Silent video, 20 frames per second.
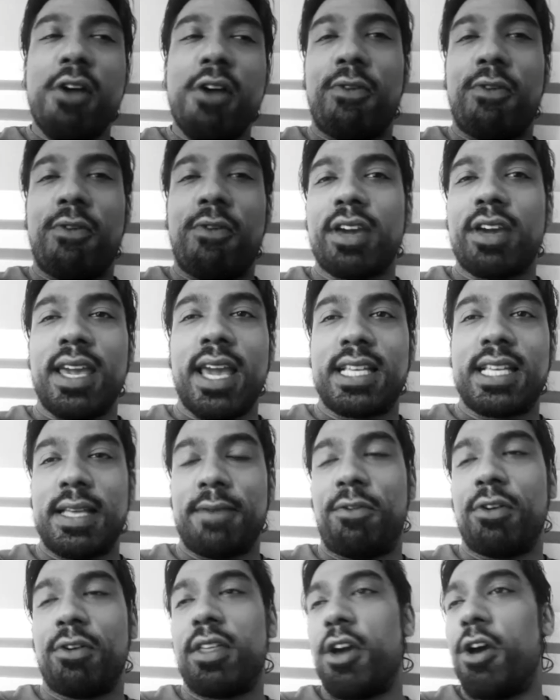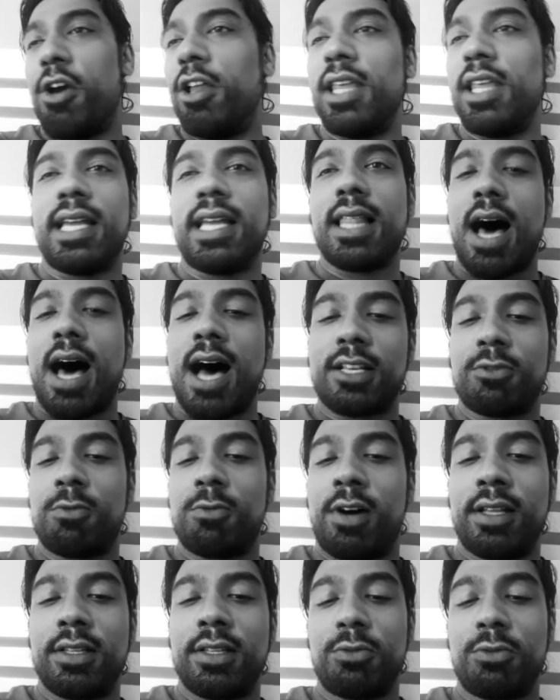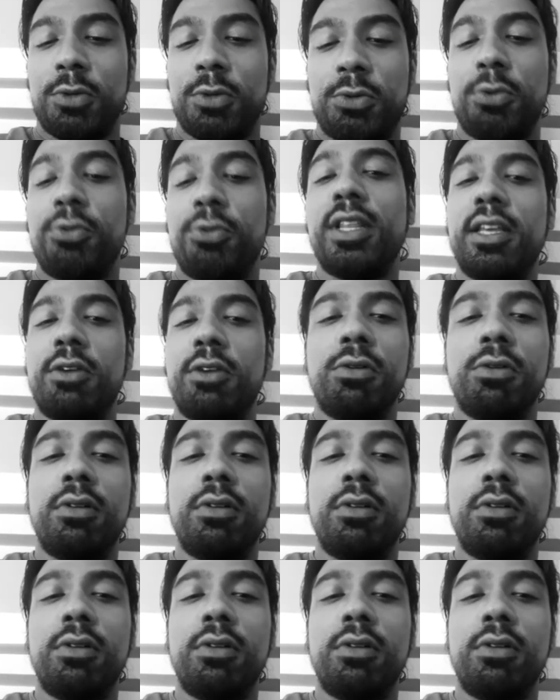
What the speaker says: Foggy, except for the earlier glass ones, which were really good.